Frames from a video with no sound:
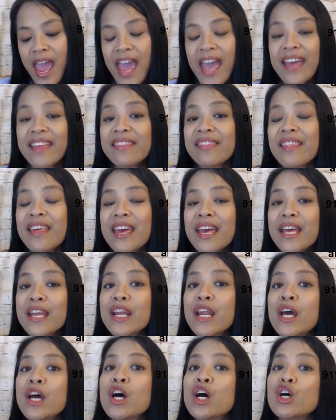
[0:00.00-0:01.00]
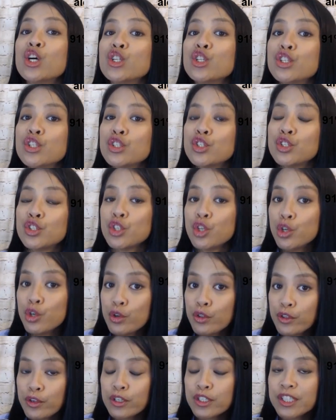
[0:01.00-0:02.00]
and then
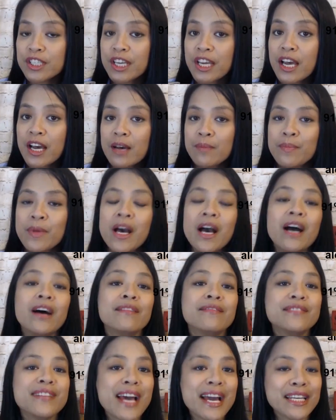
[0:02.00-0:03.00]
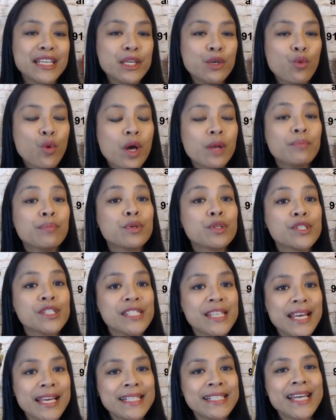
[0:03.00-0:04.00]
2/3 a cup of
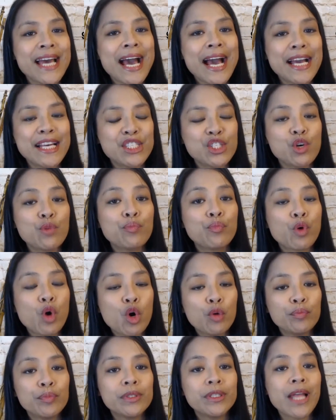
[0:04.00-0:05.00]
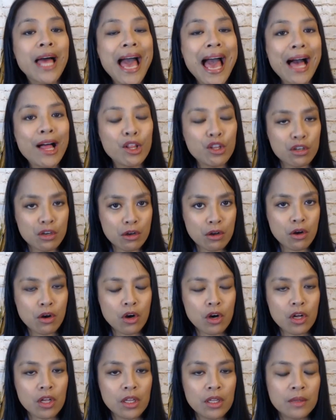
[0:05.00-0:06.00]
91% isopropyl
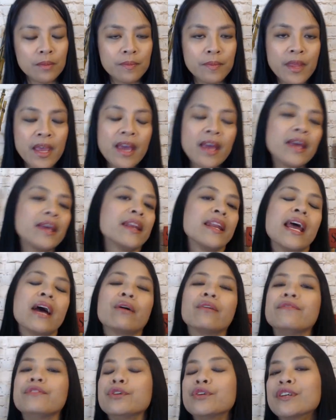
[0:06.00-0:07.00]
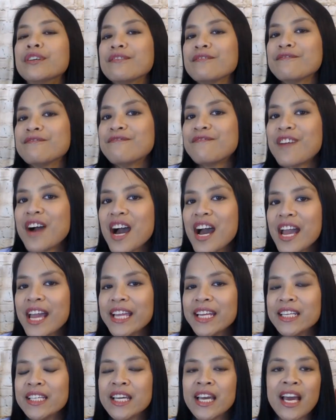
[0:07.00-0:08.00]
alcohol. Now if you can
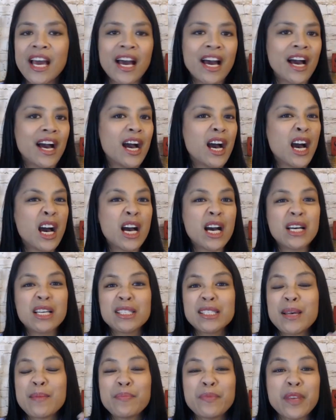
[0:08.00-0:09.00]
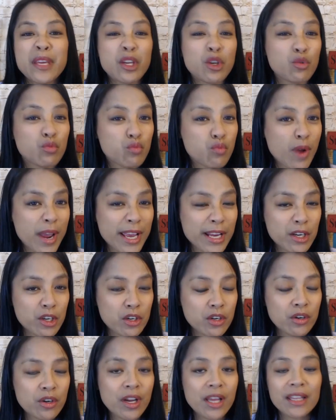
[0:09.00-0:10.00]
find something
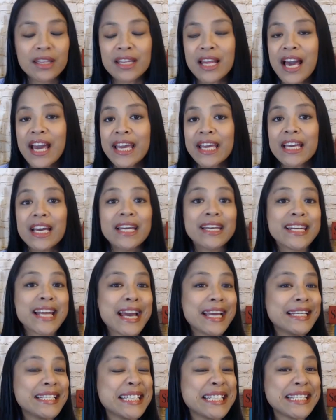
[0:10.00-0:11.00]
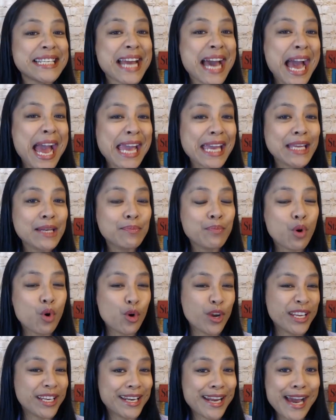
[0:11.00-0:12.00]
greater like
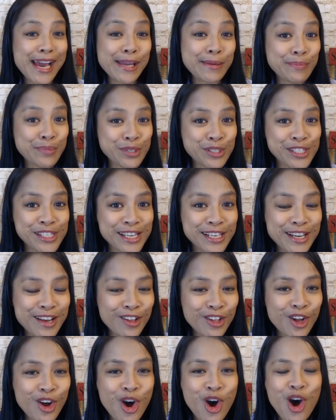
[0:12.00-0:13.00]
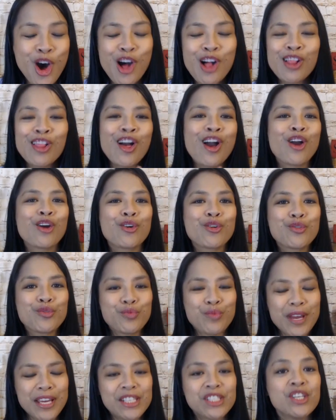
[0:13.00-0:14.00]
99.9% alcohol,
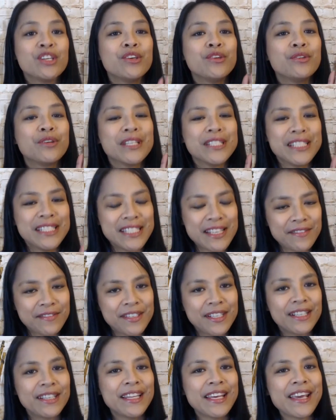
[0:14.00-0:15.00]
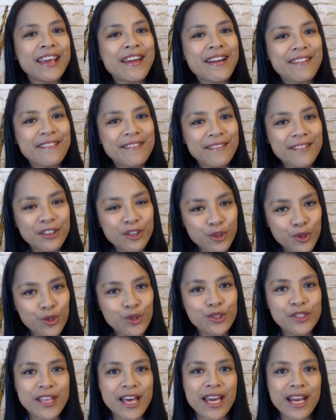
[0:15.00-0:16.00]
great. You can definitely
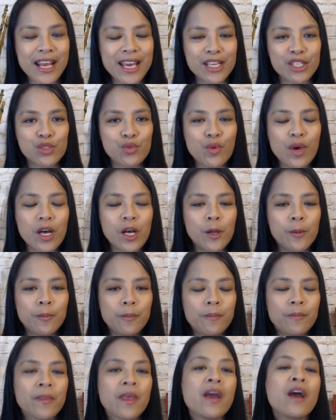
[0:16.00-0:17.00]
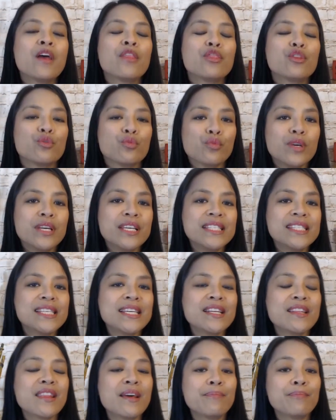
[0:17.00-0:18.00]
use that as well. The
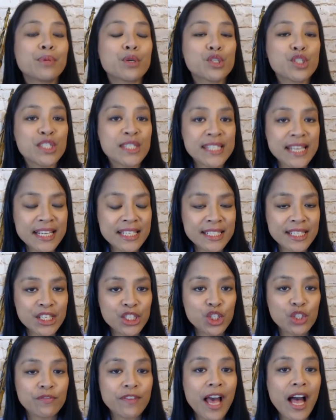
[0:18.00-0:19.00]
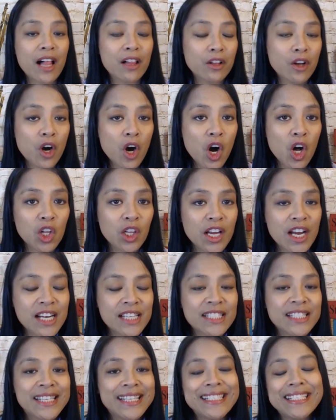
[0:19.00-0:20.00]
reason the percentage of alcohol
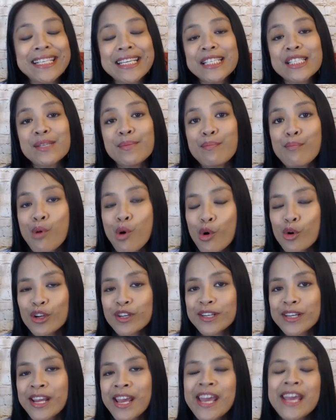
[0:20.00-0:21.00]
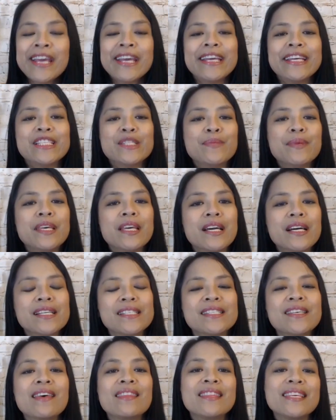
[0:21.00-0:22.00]
content is important is
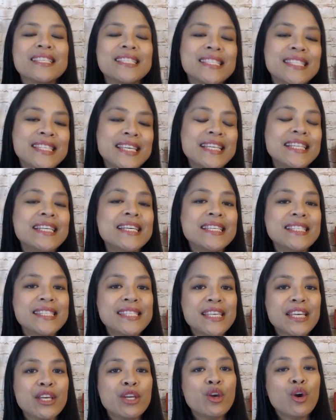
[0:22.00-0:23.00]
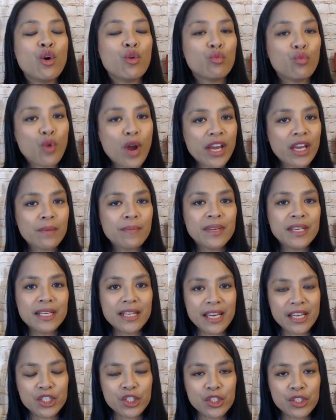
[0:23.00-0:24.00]
because the CDC
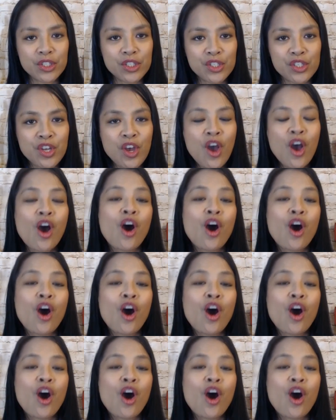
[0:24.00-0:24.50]
recommendations